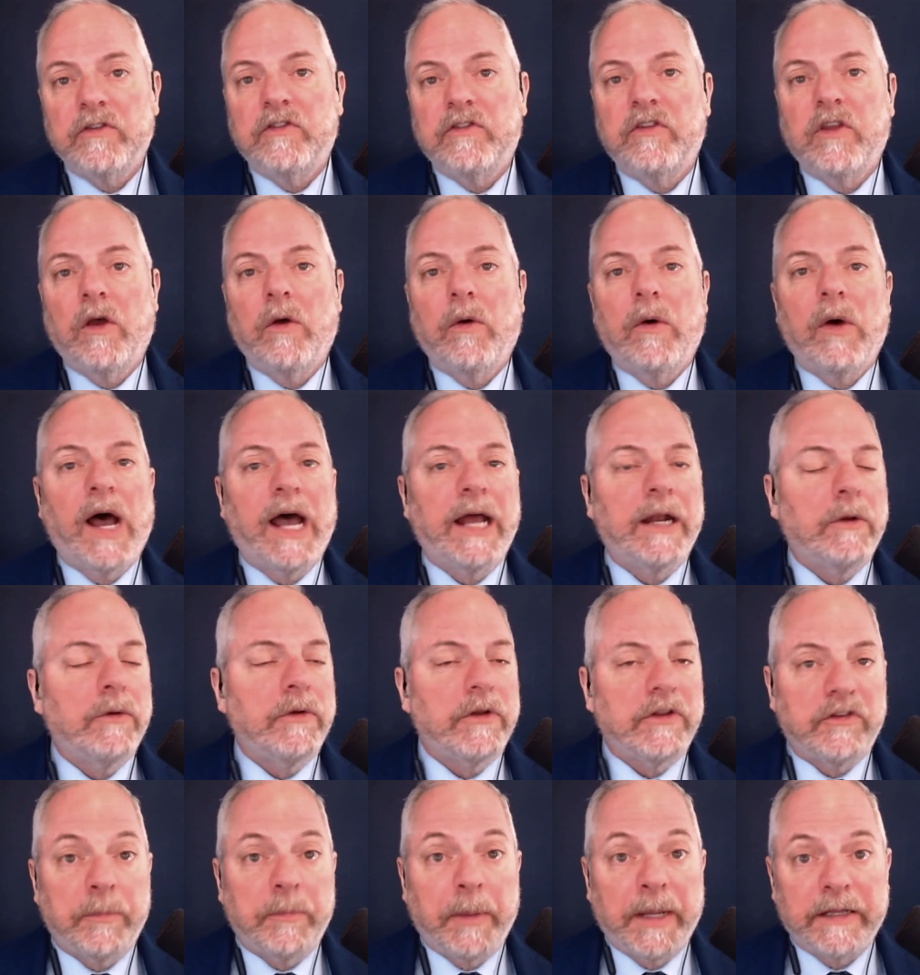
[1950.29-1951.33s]
So I don't
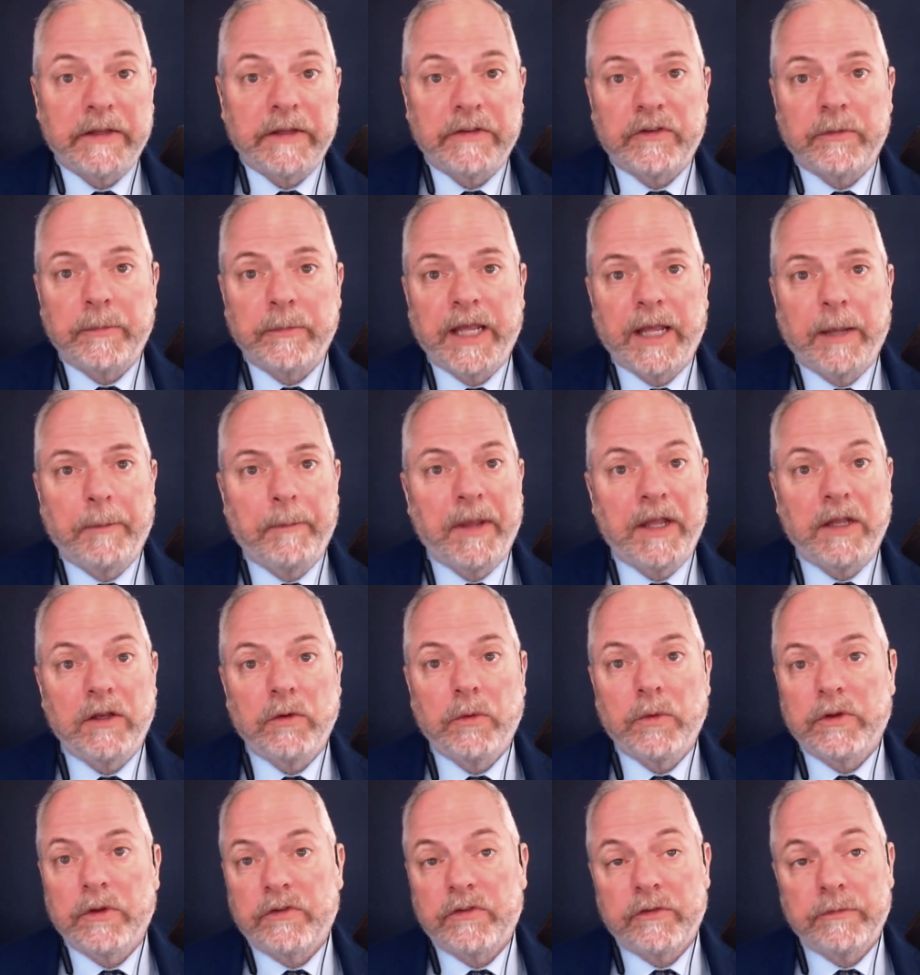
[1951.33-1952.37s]
expect this to be
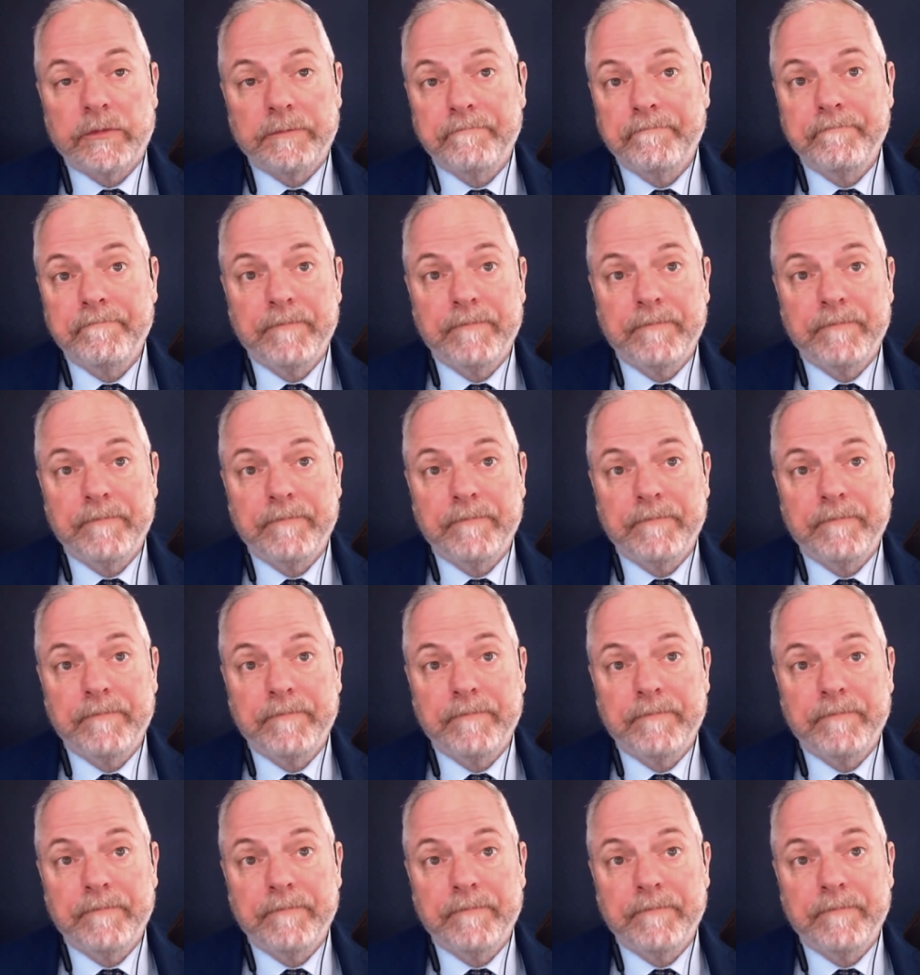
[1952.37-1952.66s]
ambiguous